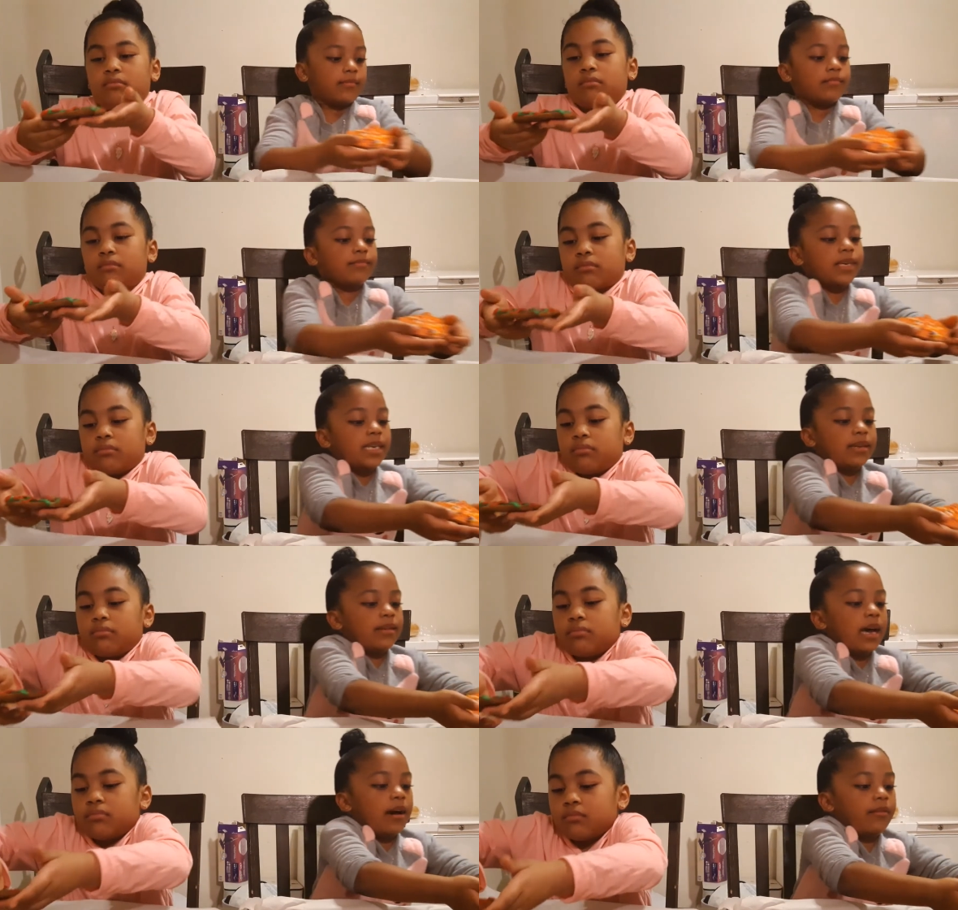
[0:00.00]
Speaker 1: I
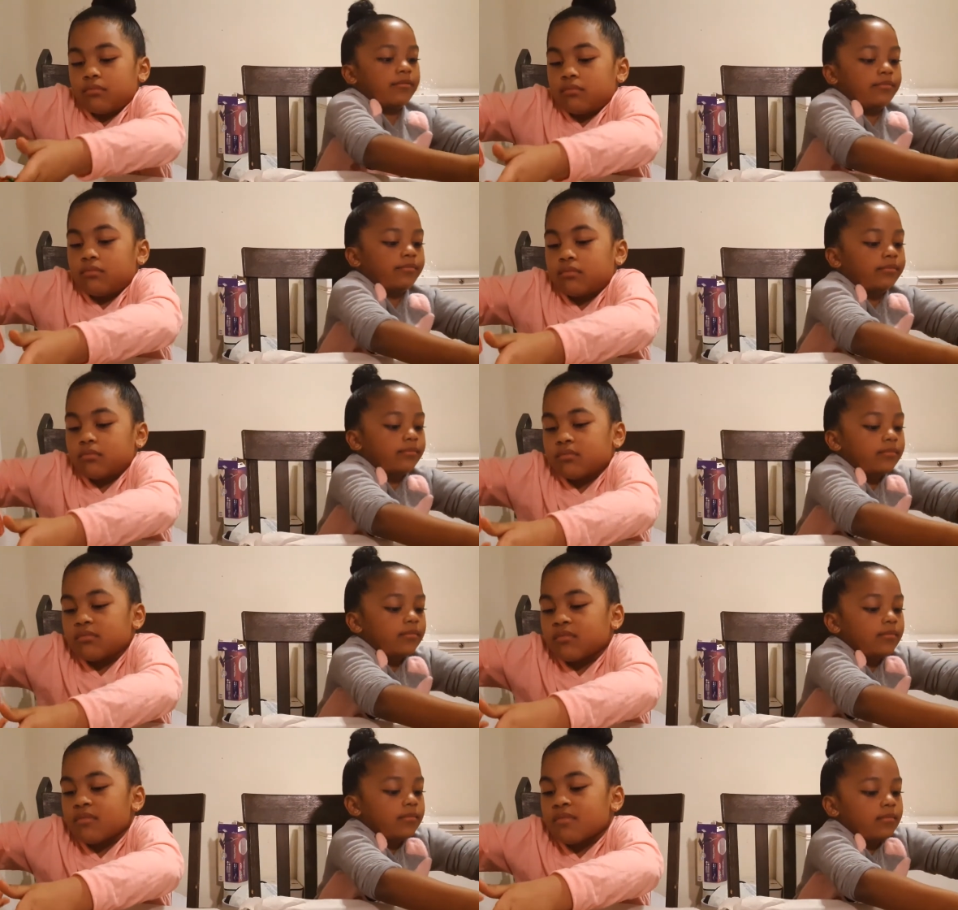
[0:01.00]
got it.
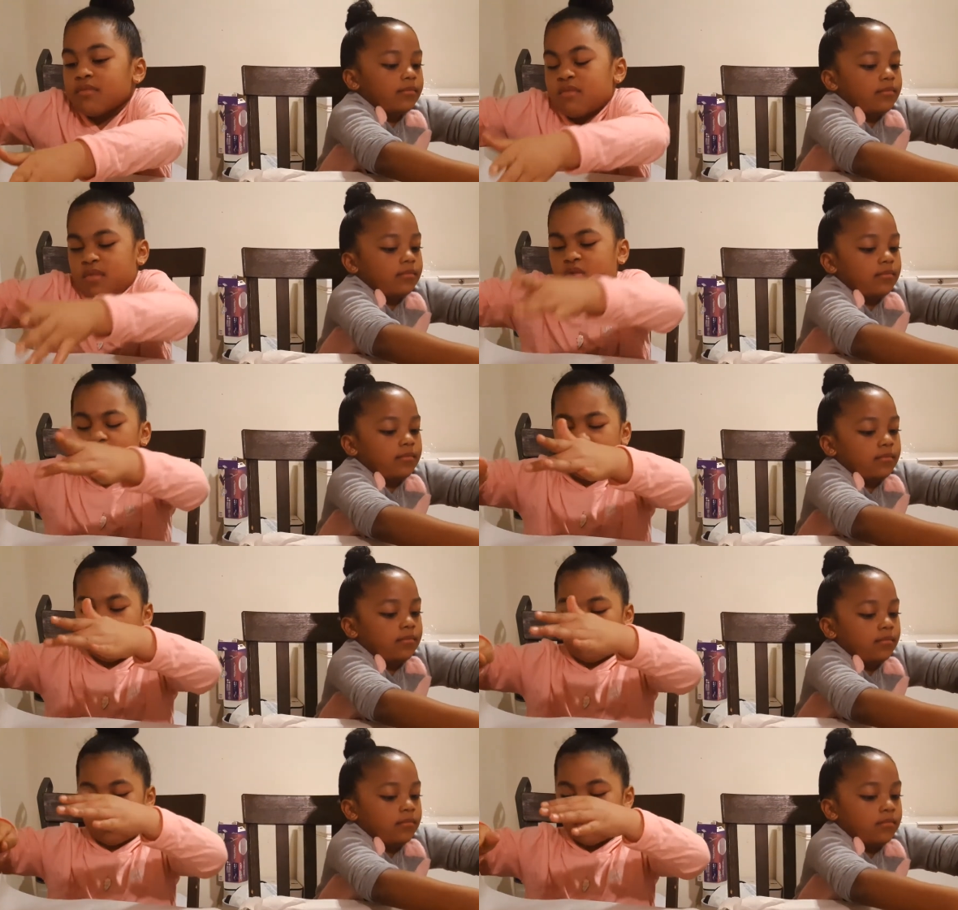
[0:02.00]
Ugh.
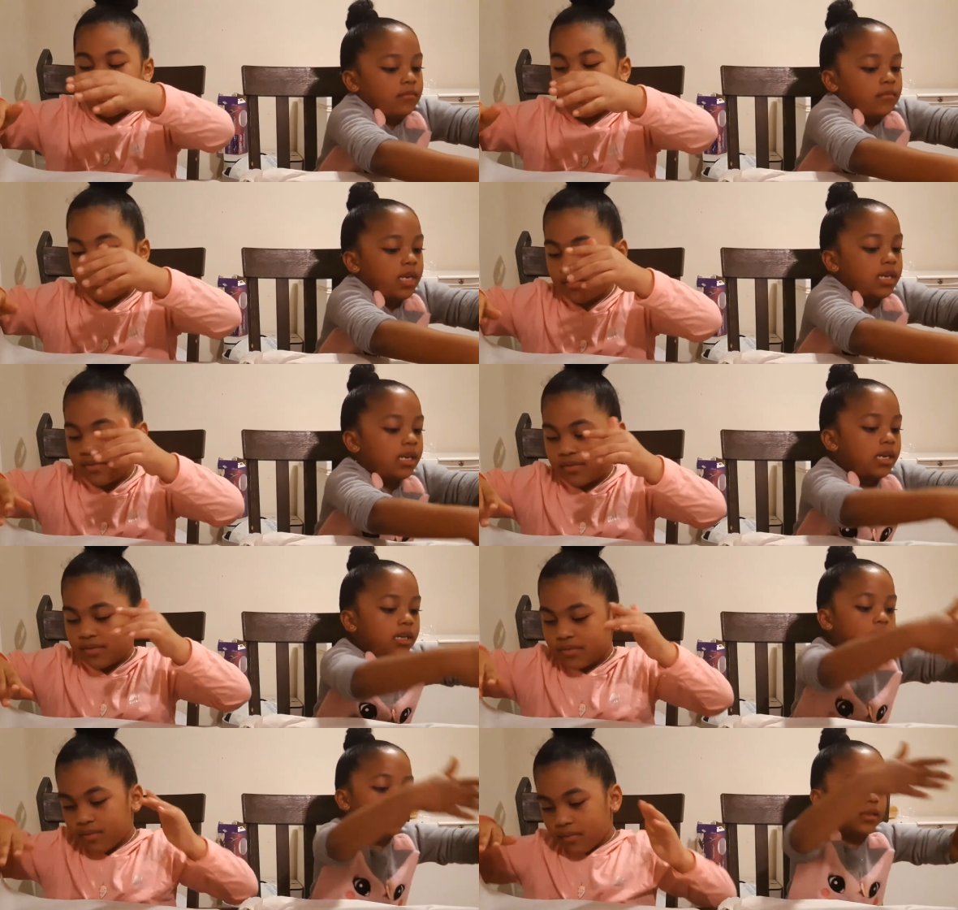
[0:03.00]

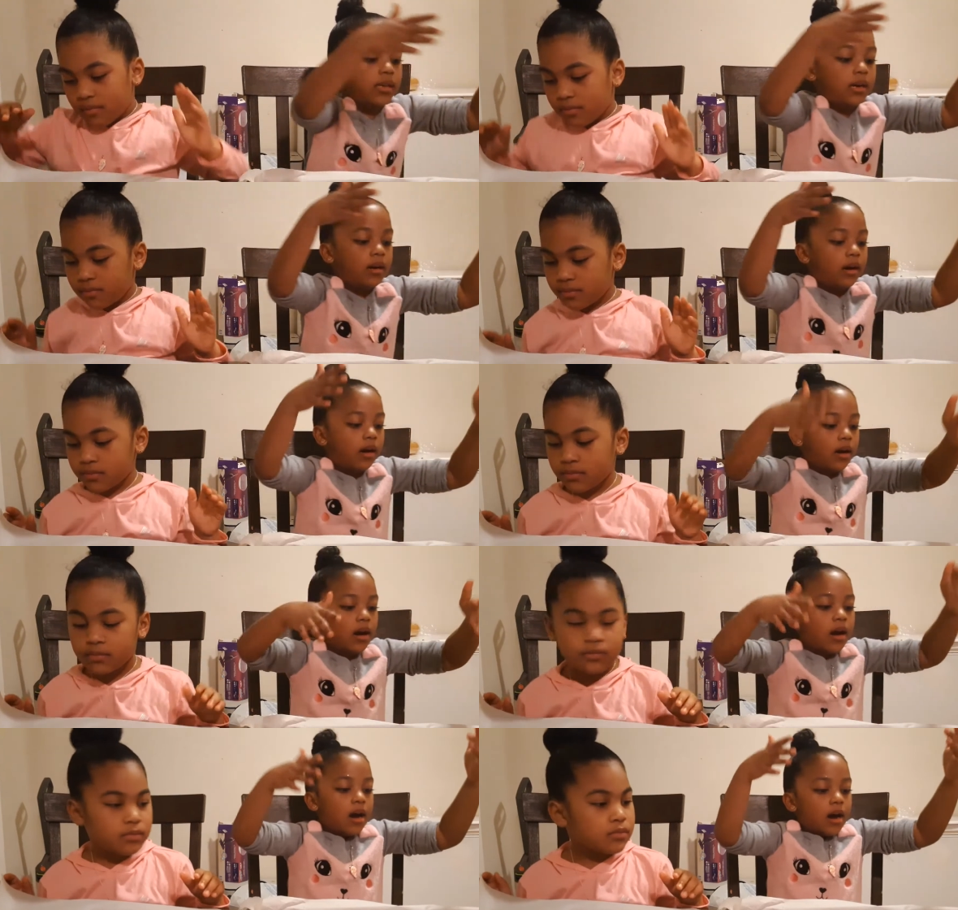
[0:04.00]
Because
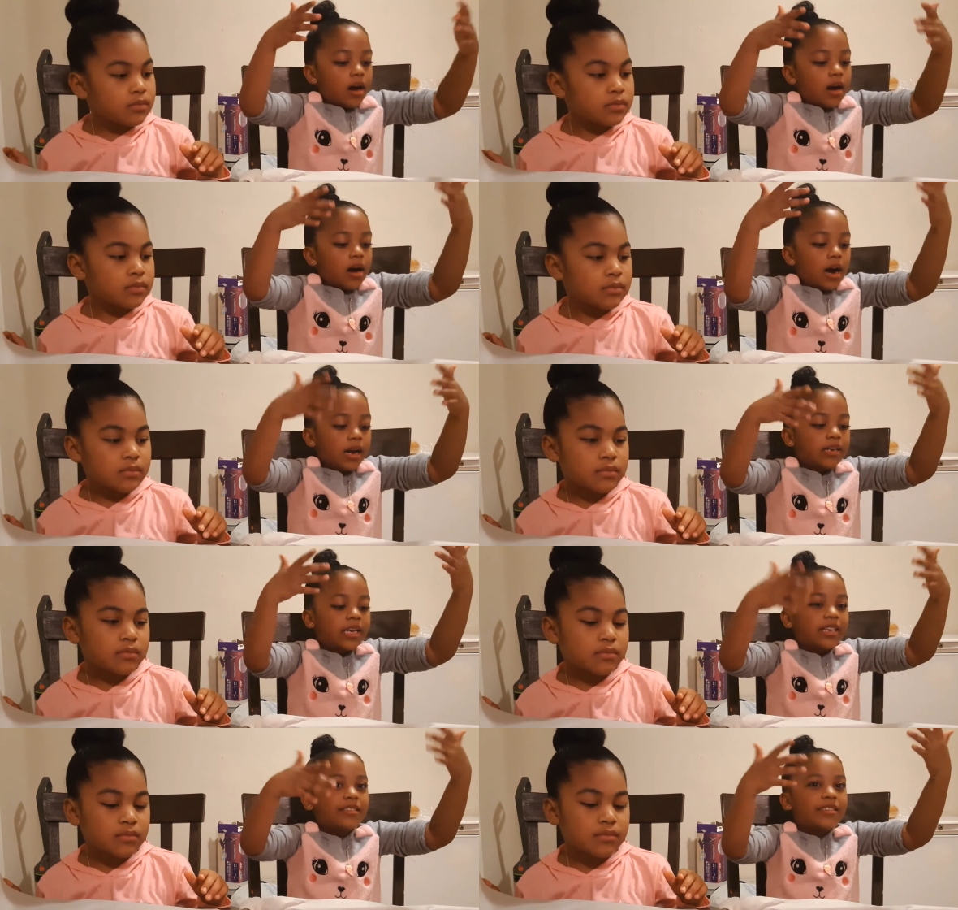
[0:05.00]
I
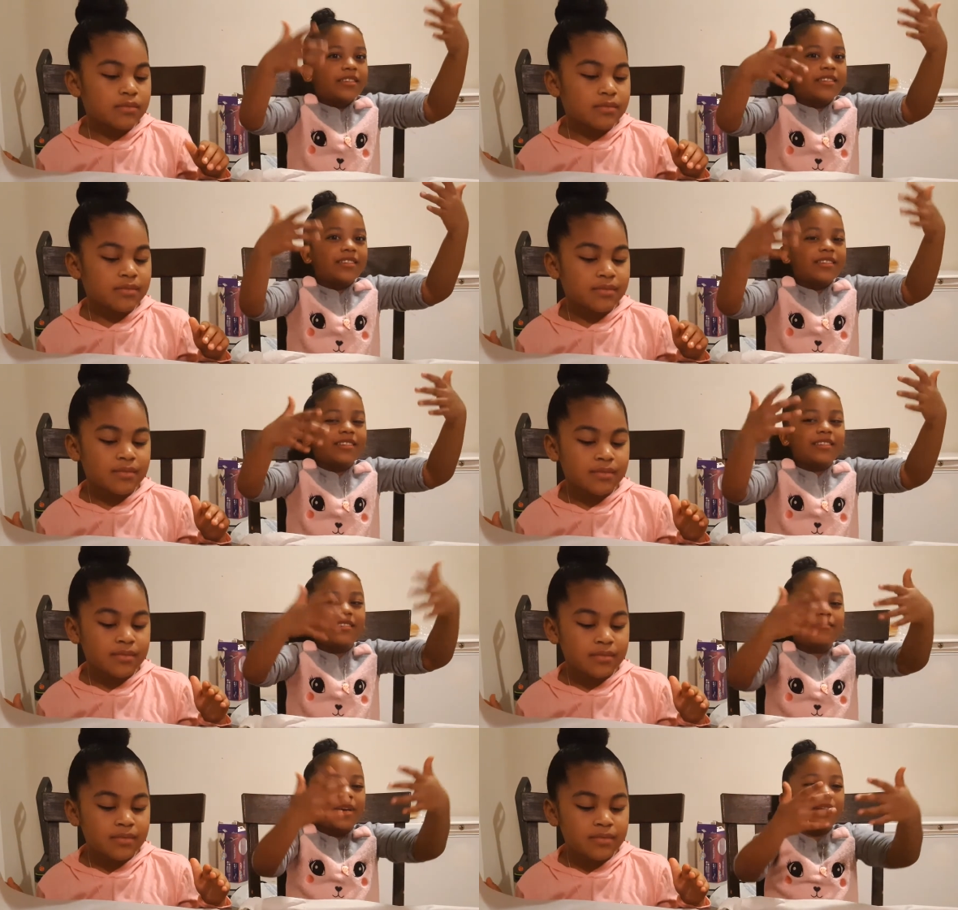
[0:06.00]
taste it
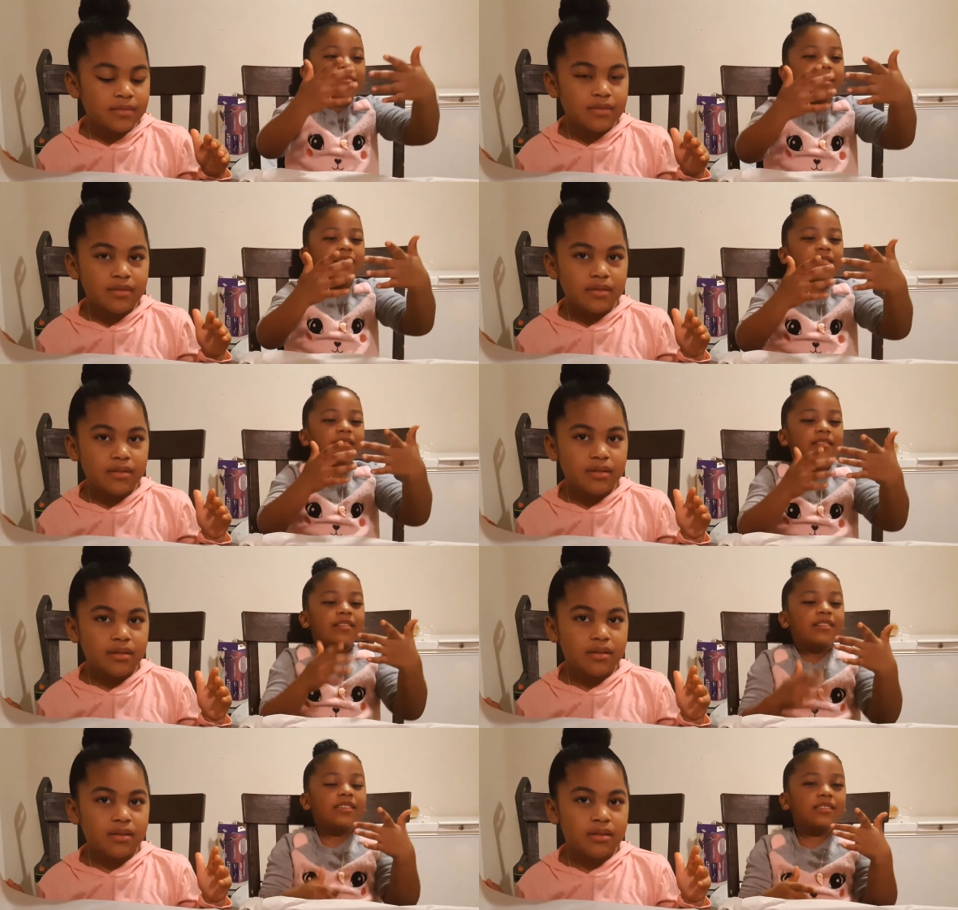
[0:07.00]
and it make me
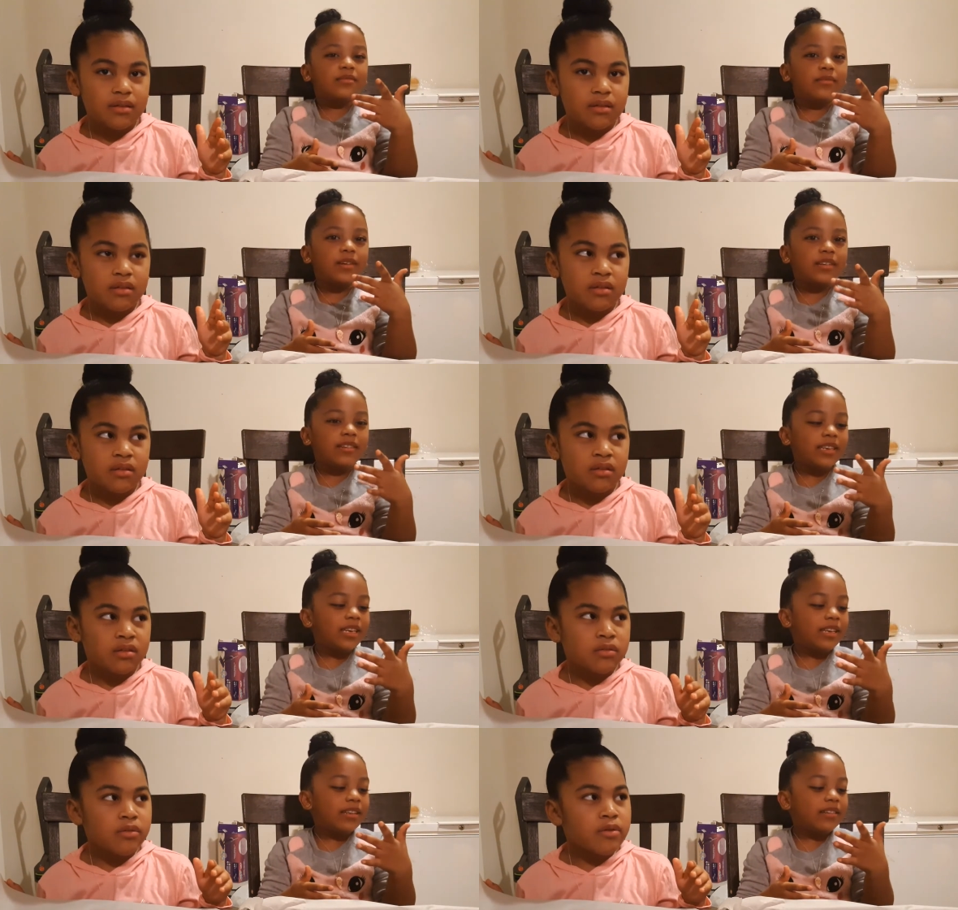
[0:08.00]
just want to
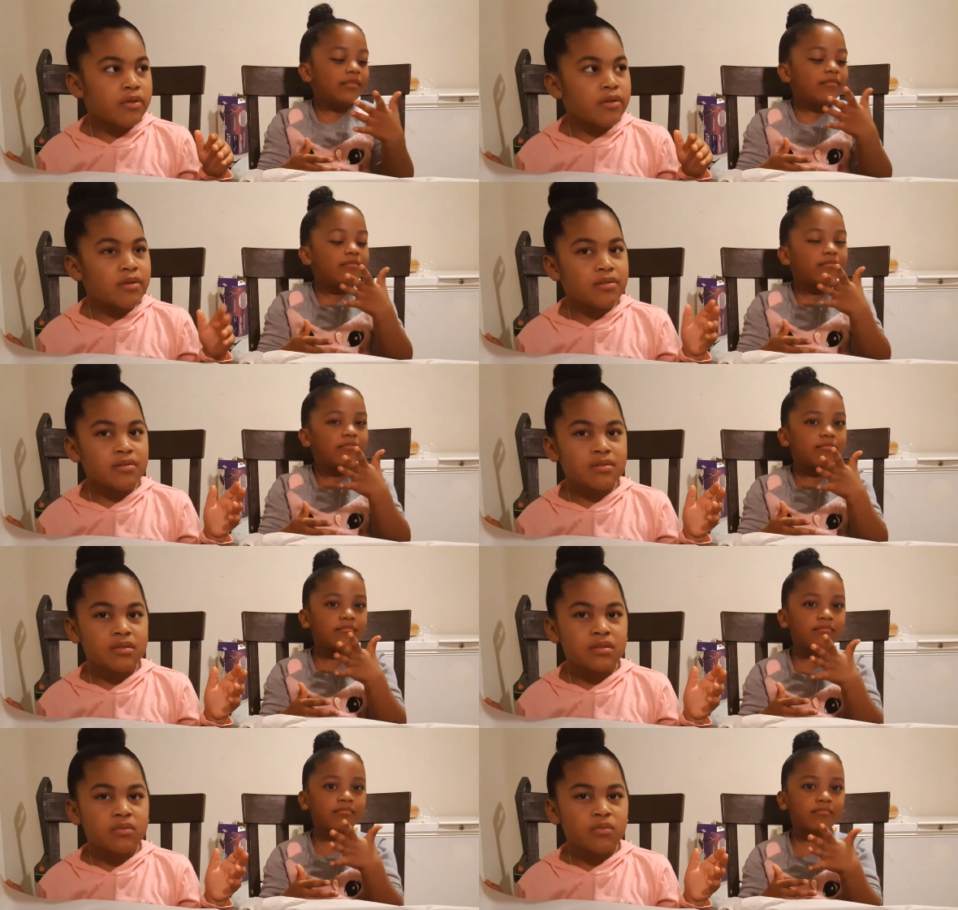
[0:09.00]
eat it.
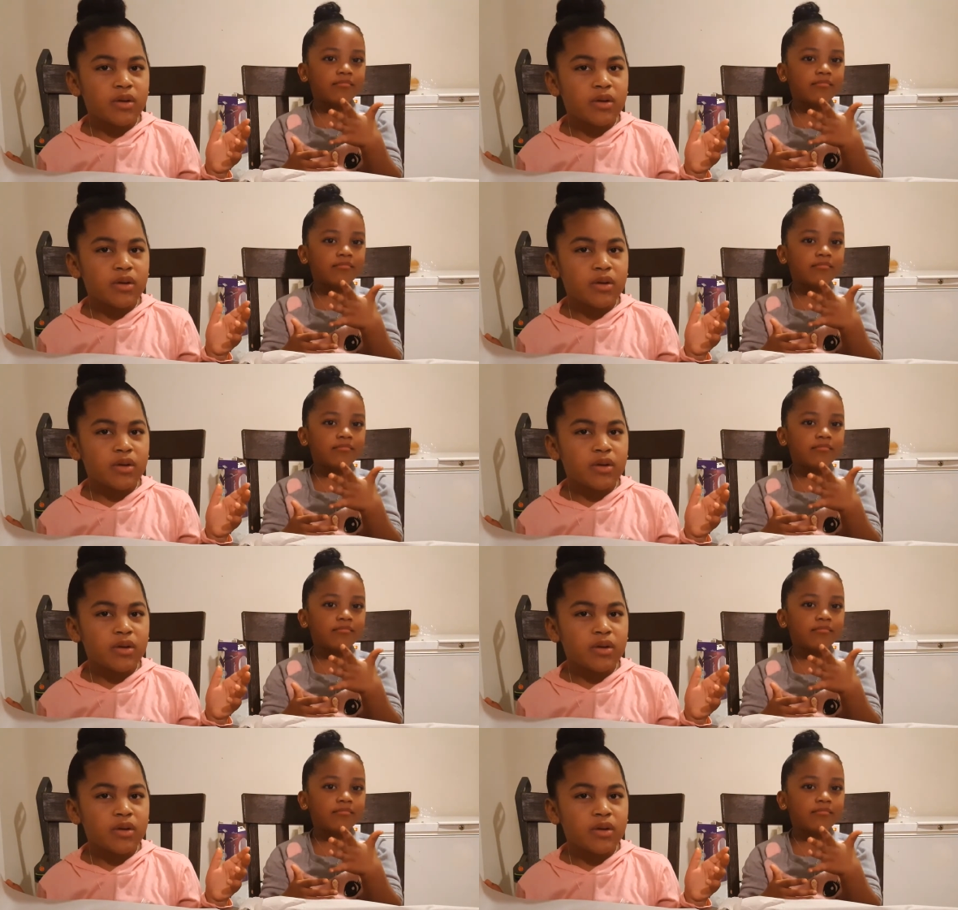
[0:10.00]
Will